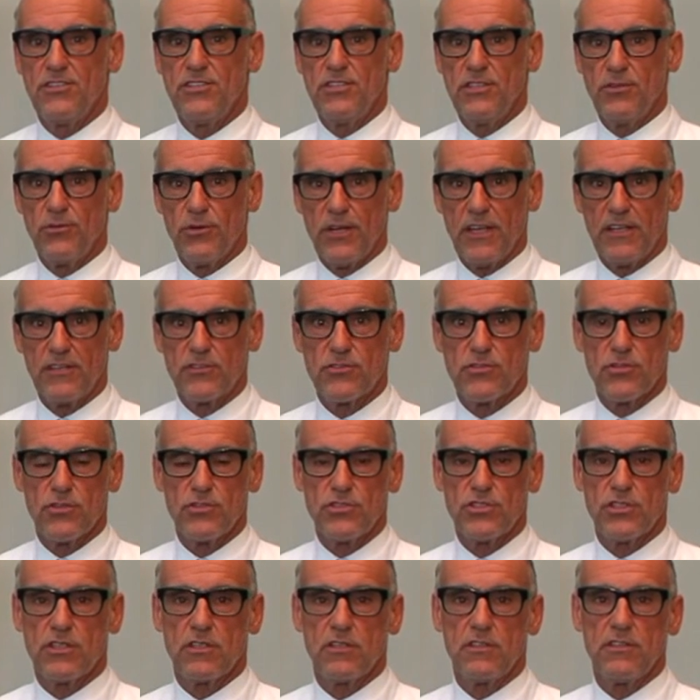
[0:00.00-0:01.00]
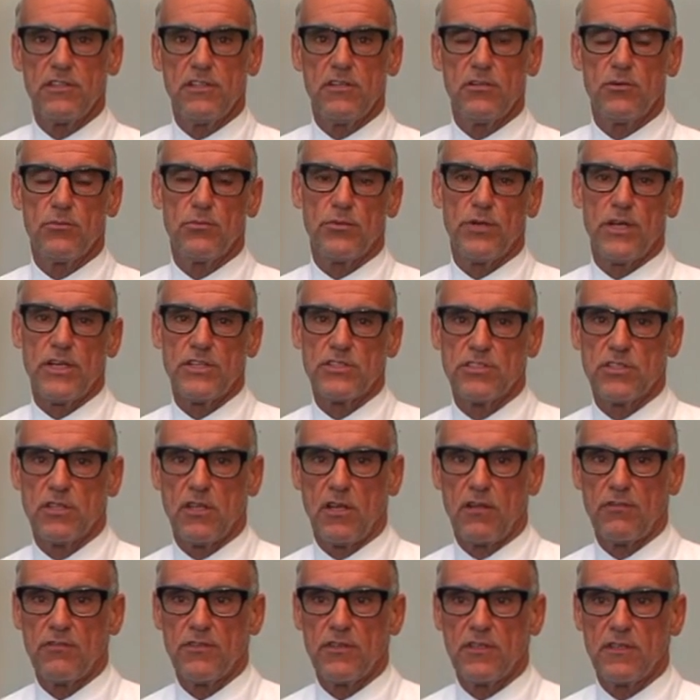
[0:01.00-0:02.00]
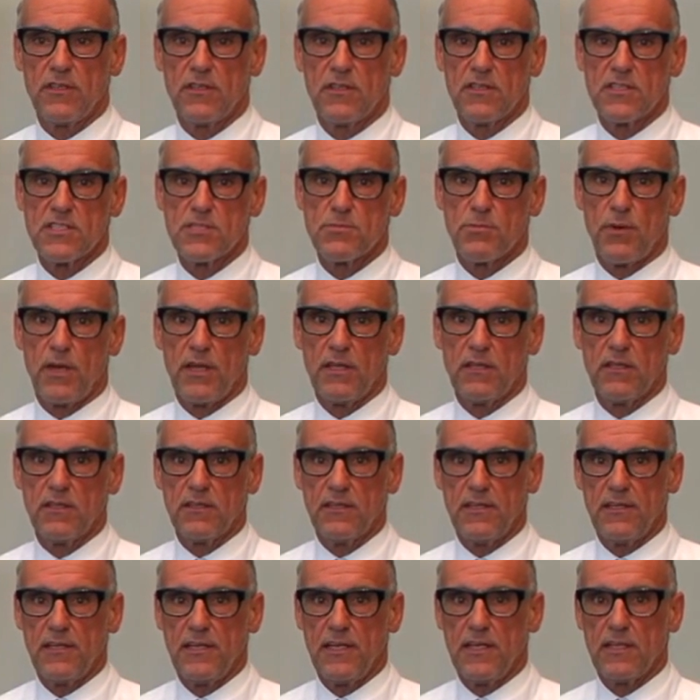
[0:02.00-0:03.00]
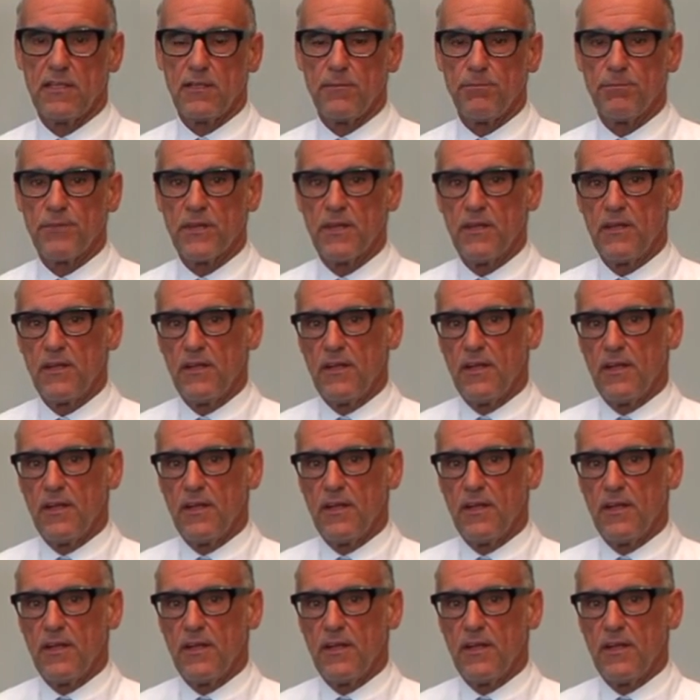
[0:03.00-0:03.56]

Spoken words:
direct surgical decompression of the spinal canal.